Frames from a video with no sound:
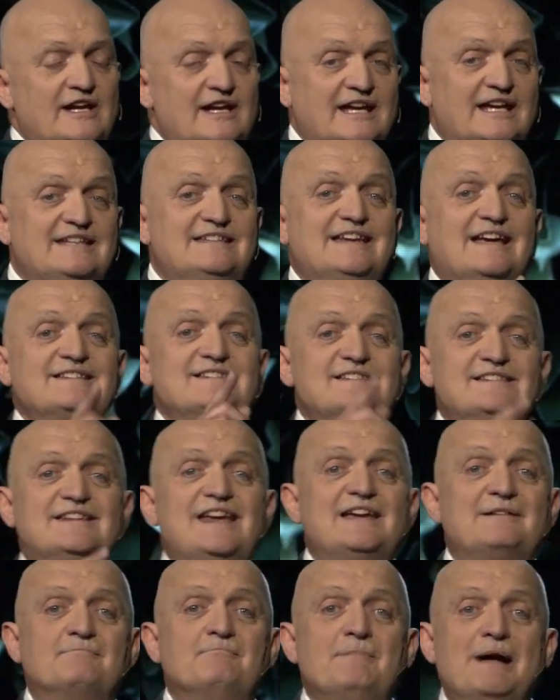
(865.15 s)
It doesn't
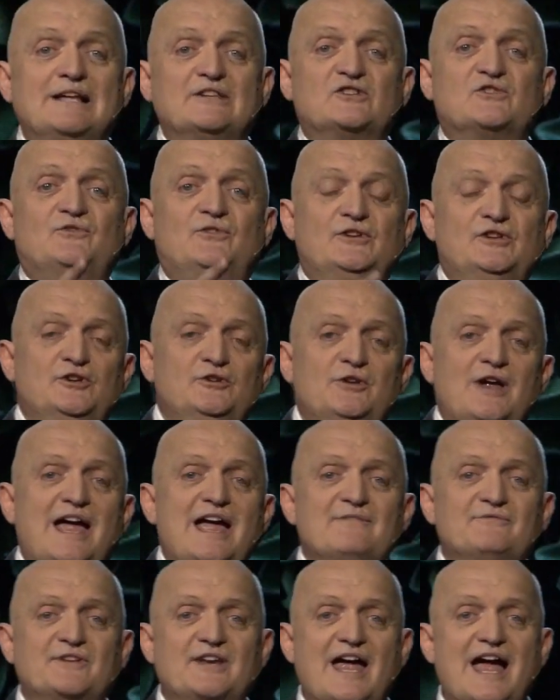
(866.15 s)
take much for you to
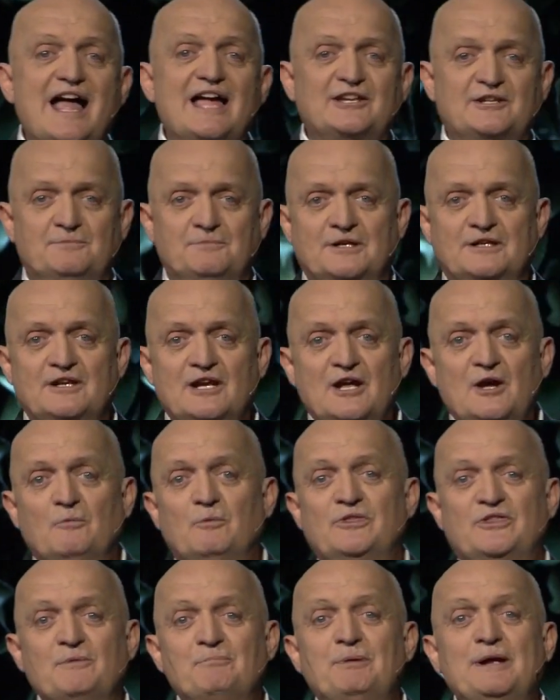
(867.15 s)
have an argument
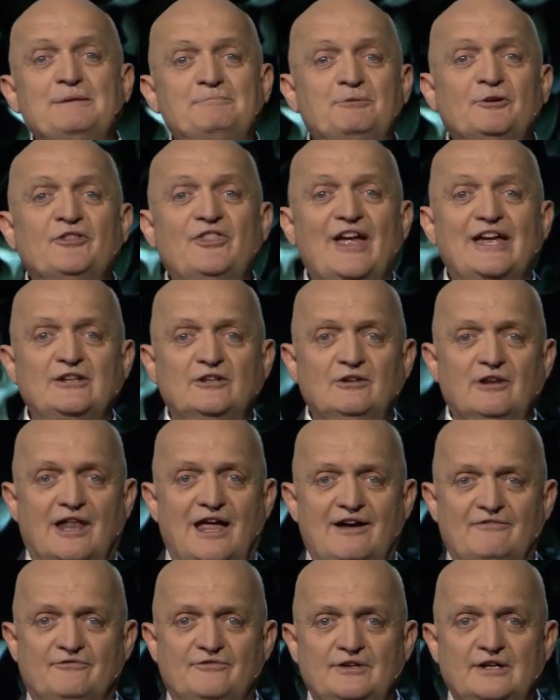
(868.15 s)
with the people that you
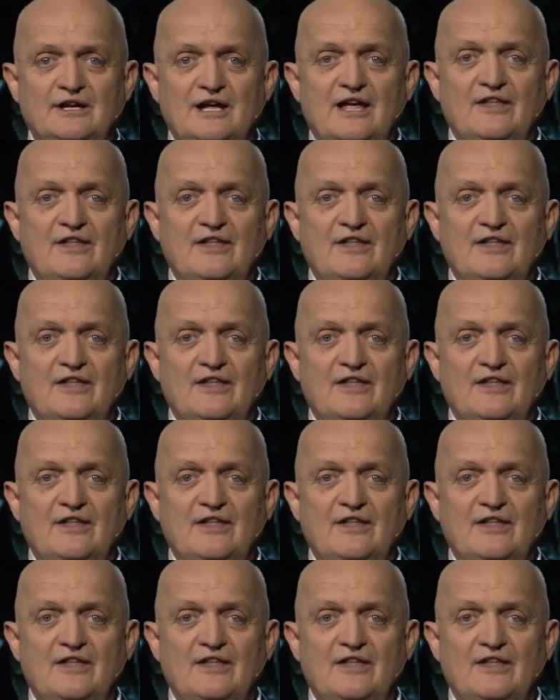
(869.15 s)
love,